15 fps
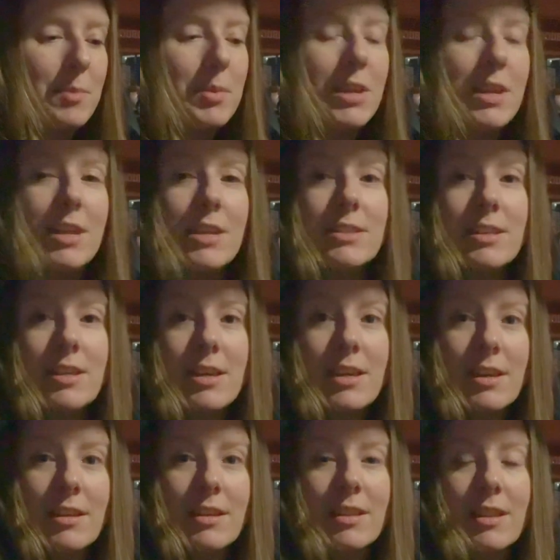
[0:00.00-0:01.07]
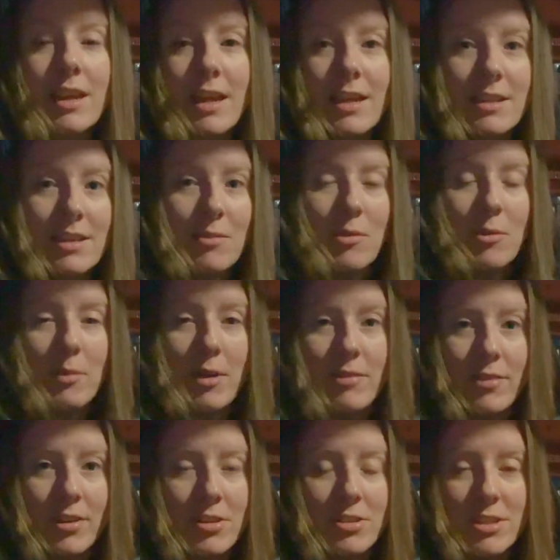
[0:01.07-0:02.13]
it easy, like I did with my
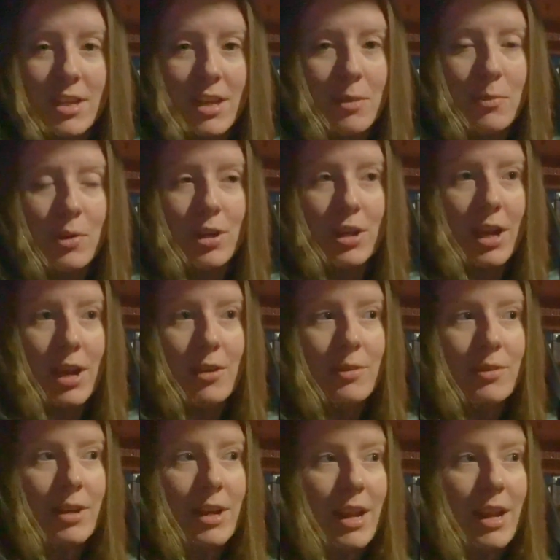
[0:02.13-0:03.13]
first HIIT workout,